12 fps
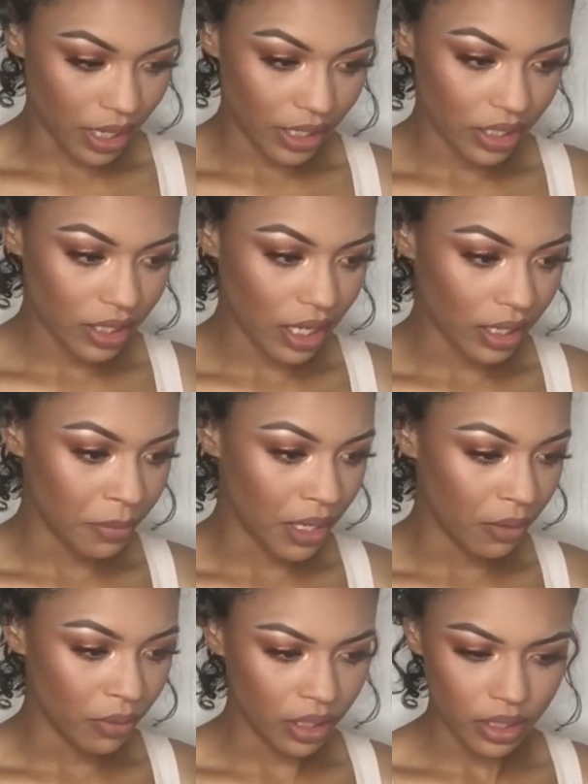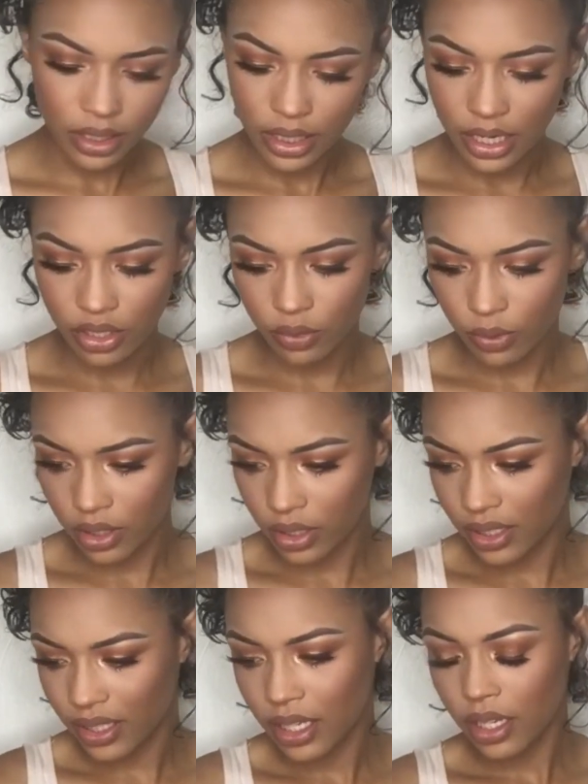I just got the mini one because I just
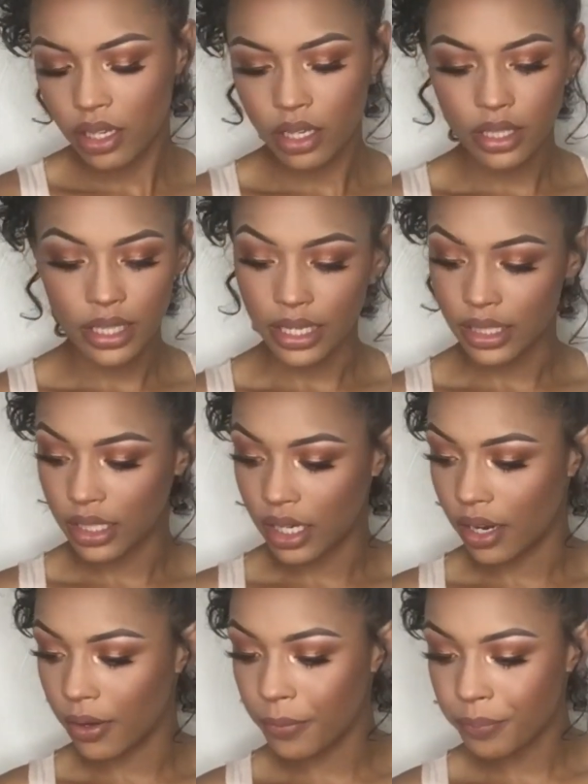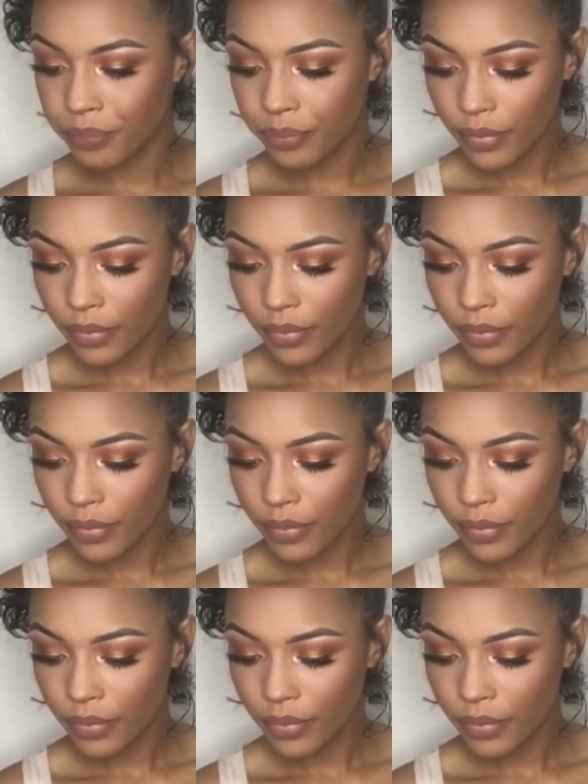wanted to test it out.